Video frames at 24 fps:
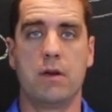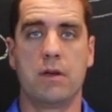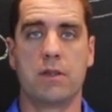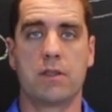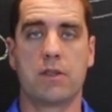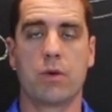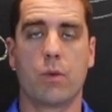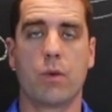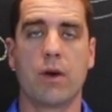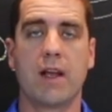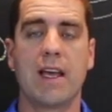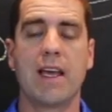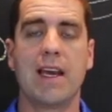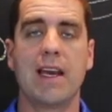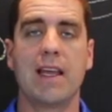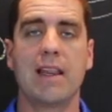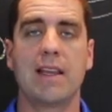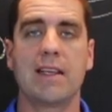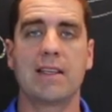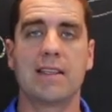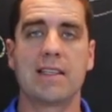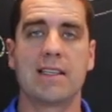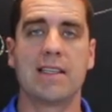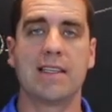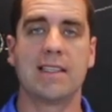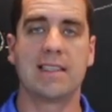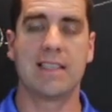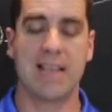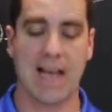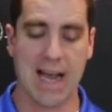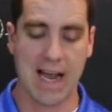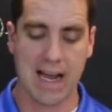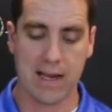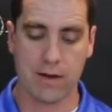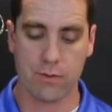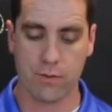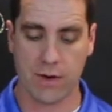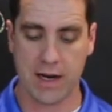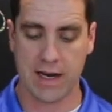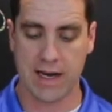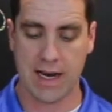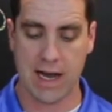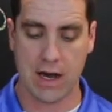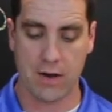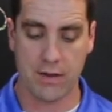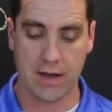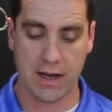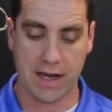So we're getting this design right
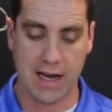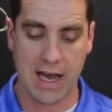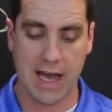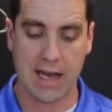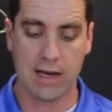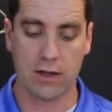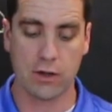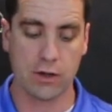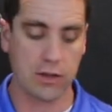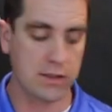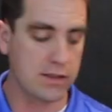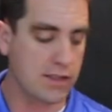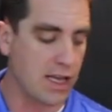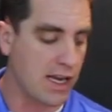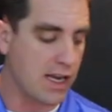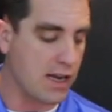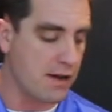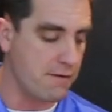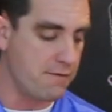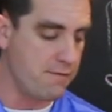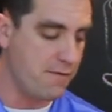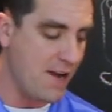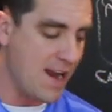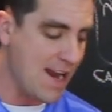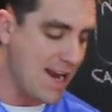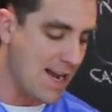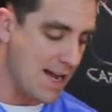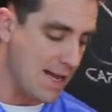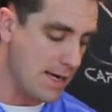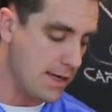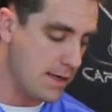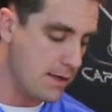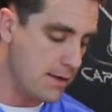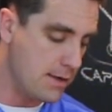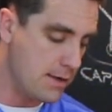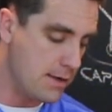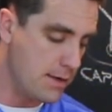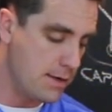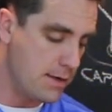now that kind of looks like a fan.